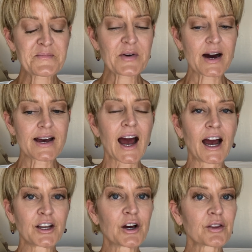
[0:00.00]
but
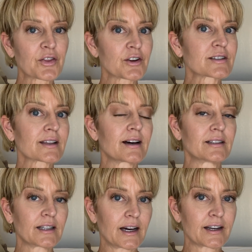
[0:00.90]
I know that there's a
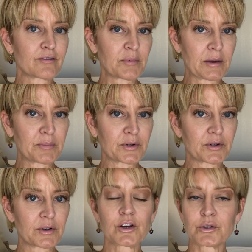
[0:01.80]
lot of
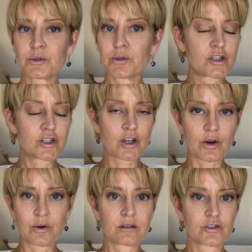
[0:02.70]
people who
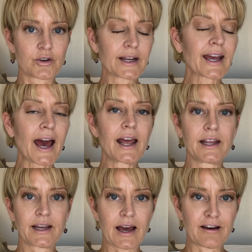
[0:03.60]
don't drink
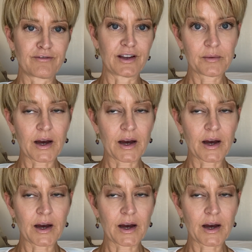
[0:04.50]
any caffeine.